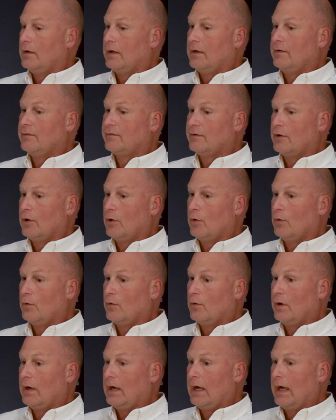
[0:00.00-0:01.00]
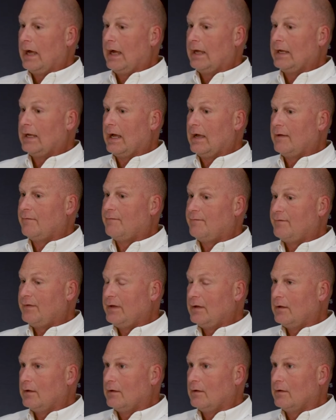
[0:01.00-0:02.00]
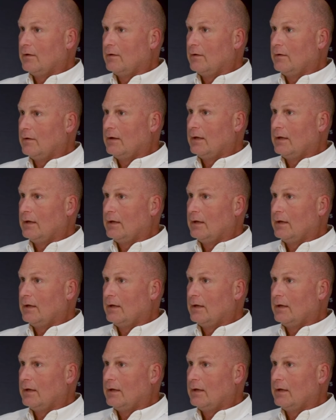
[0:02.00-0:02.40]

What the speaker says: And so I feel